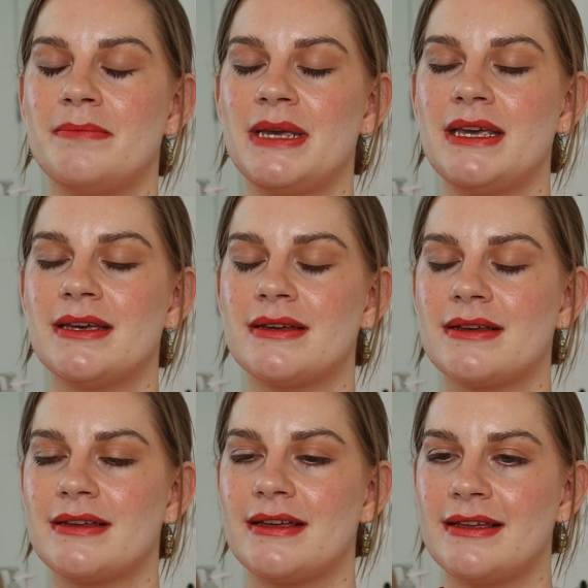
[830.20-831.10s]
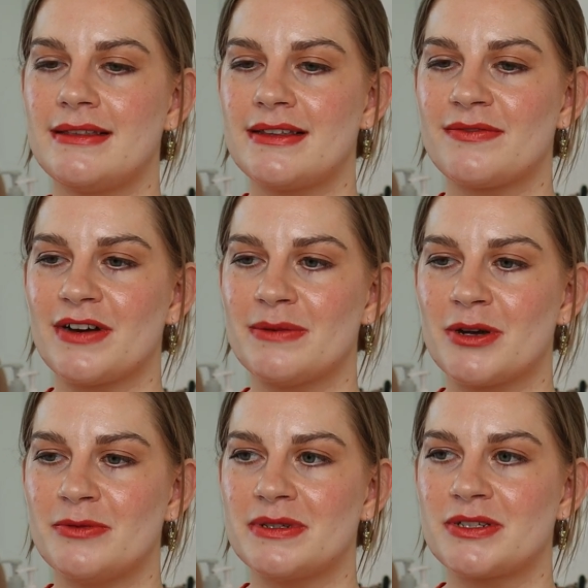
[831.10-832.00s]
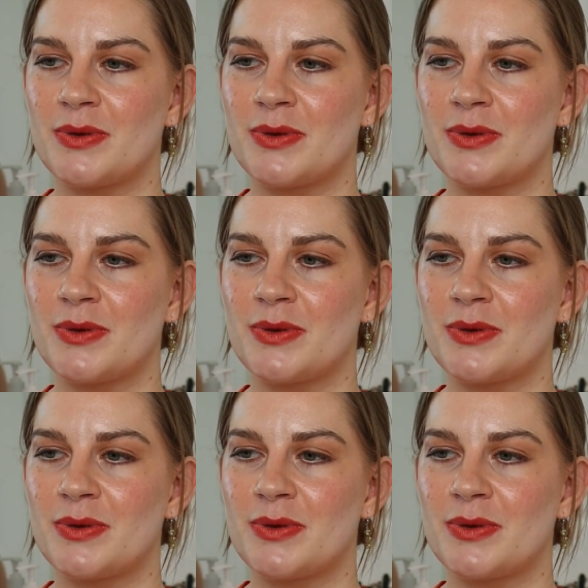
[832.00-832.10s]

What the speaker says: me, in this very moment,